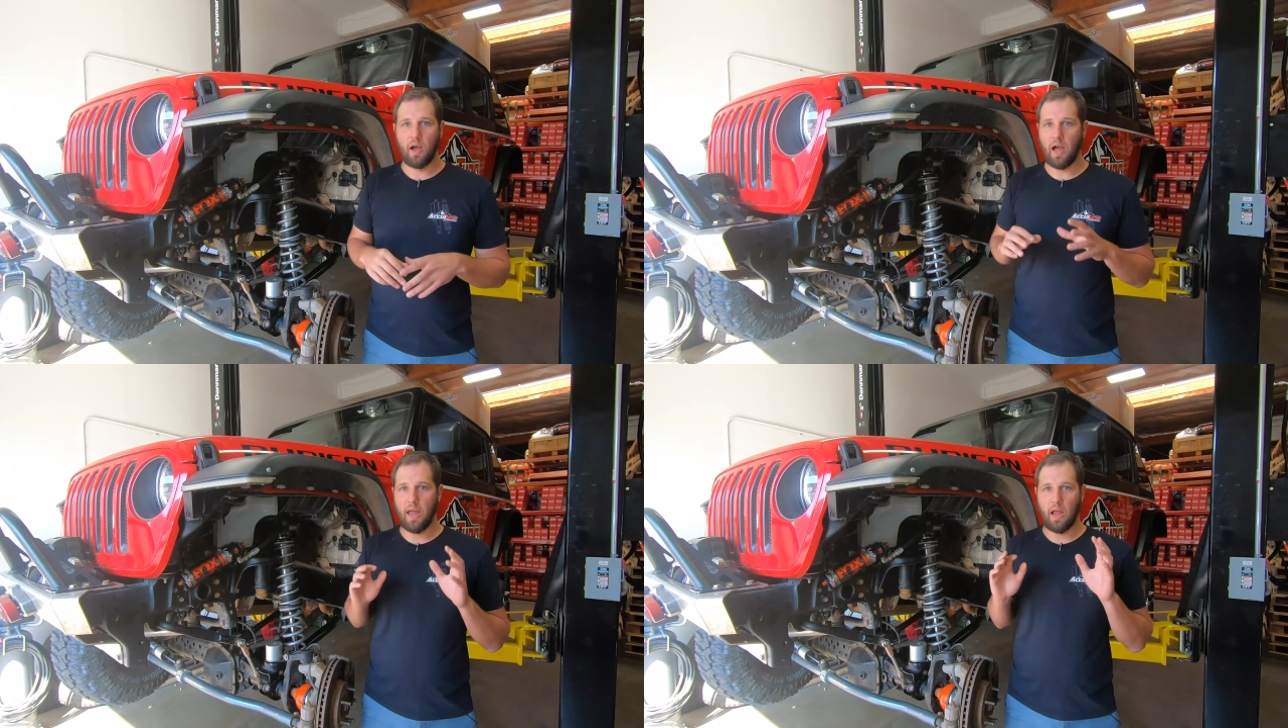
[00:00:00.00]

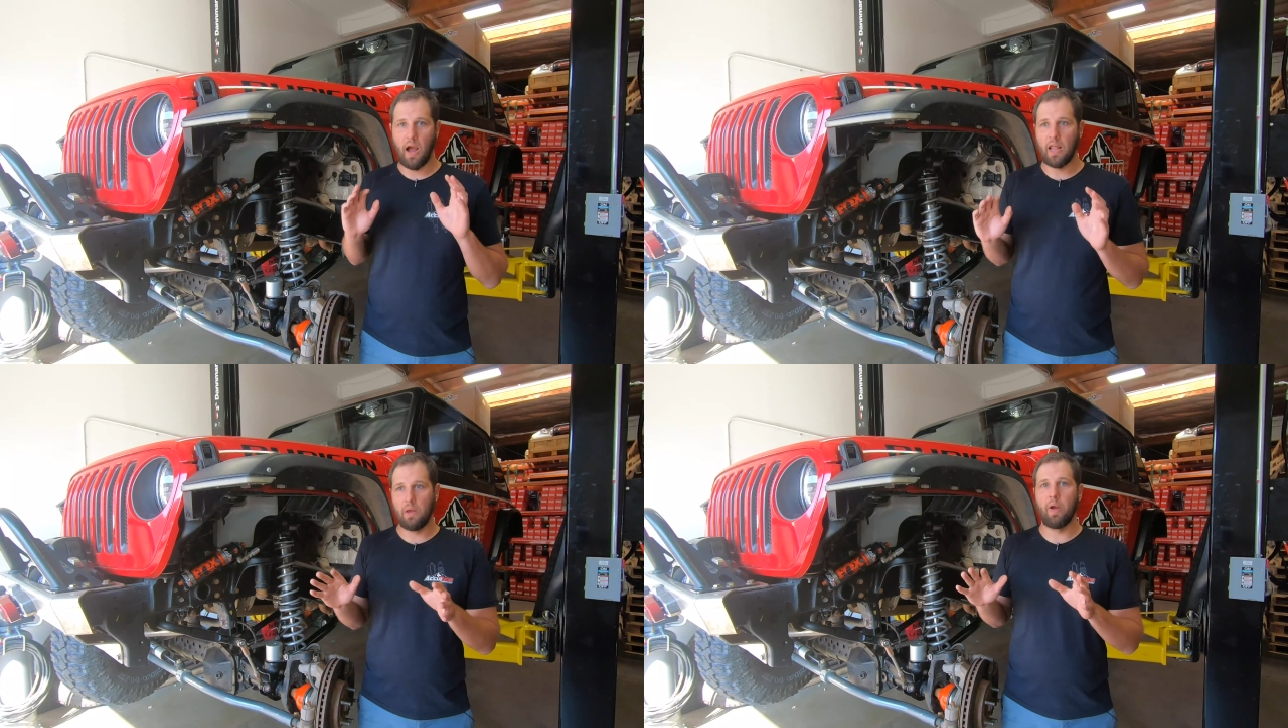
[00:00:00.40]
I
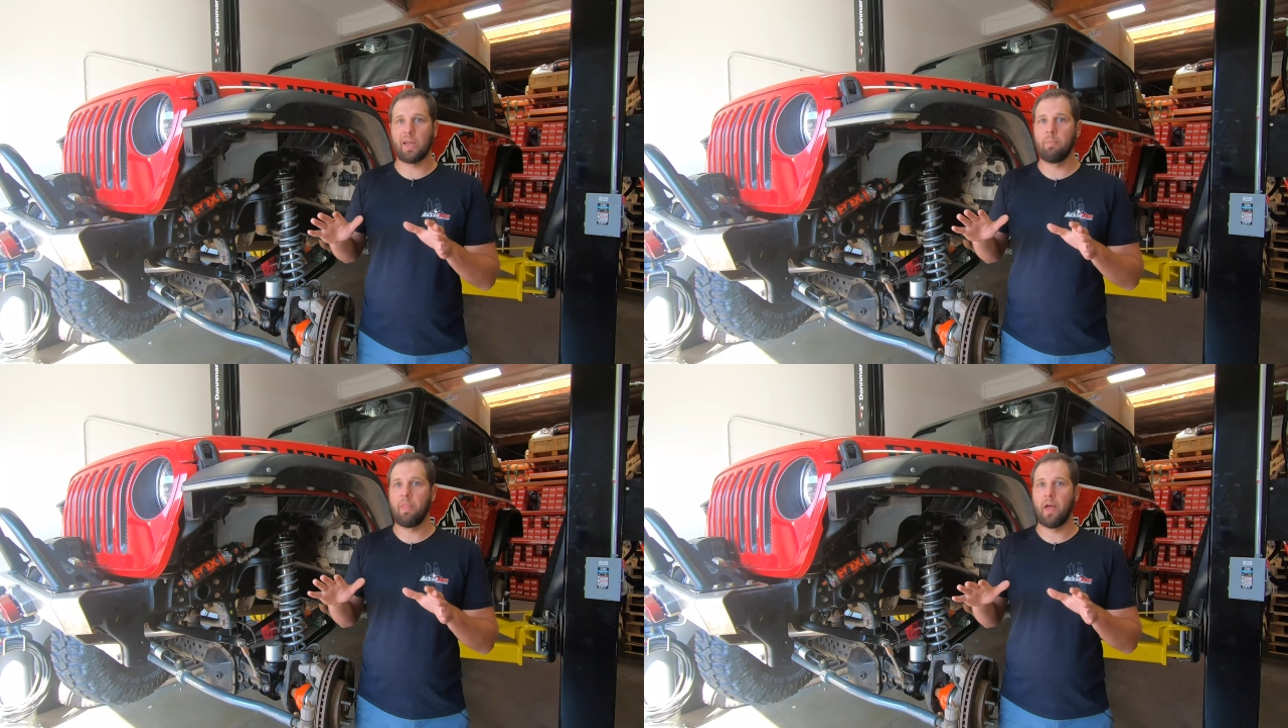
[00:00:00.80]
highly
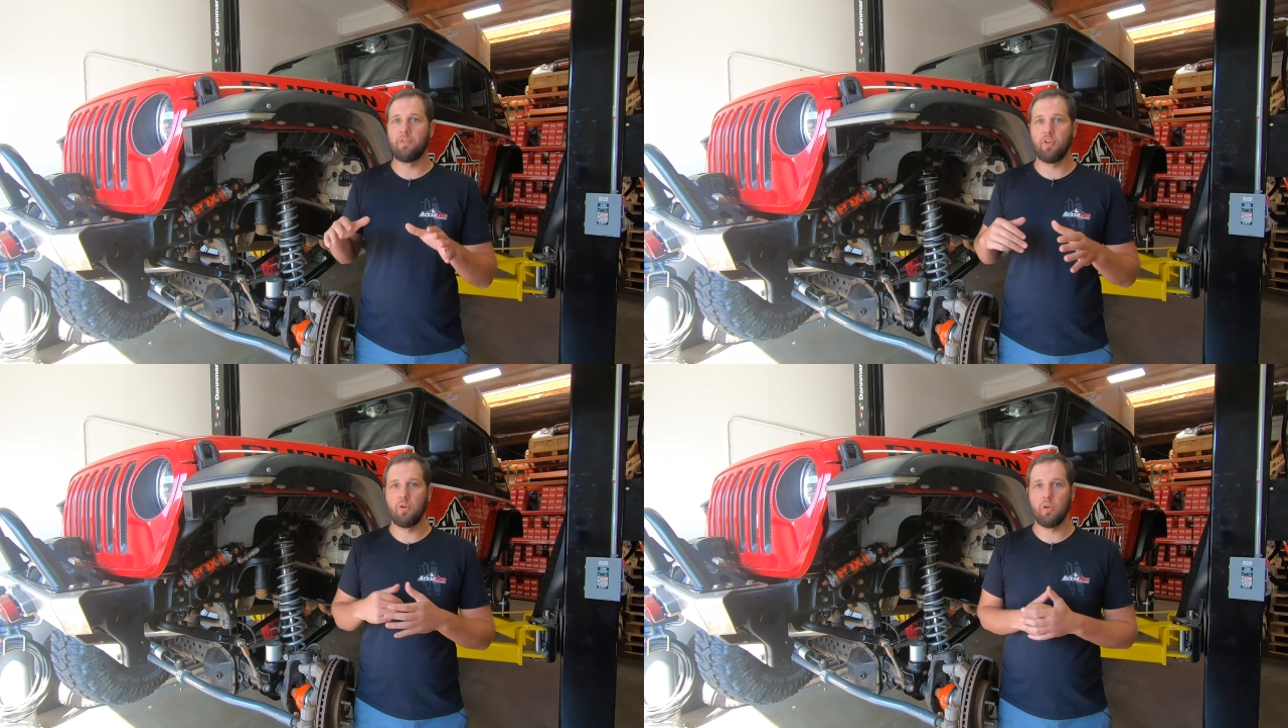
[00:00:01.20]
recommend
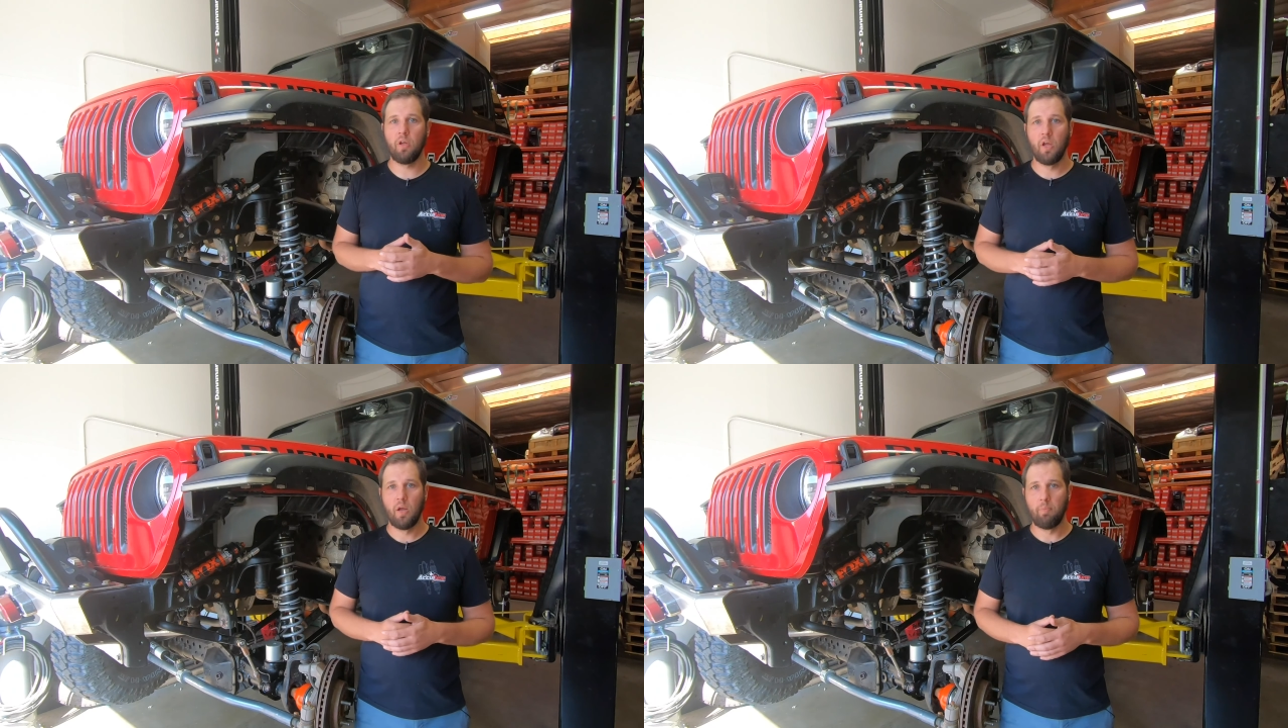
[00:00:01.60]
that tune.
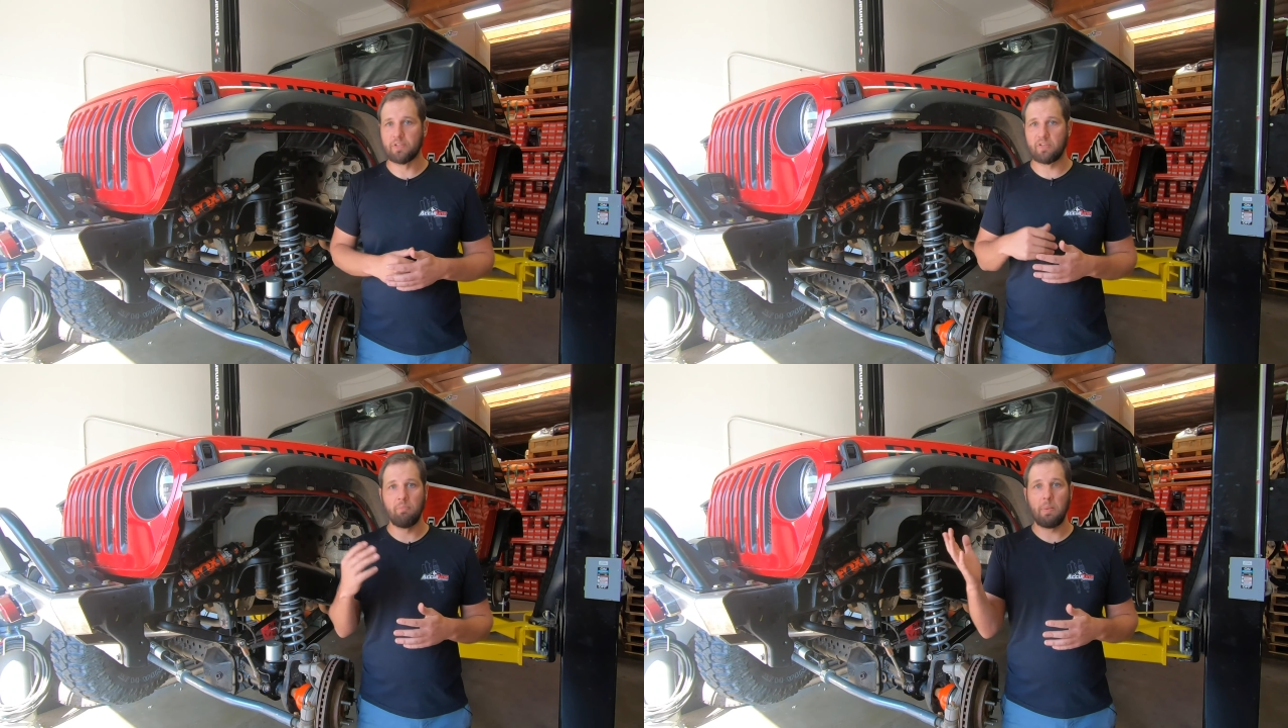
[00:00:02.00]
But some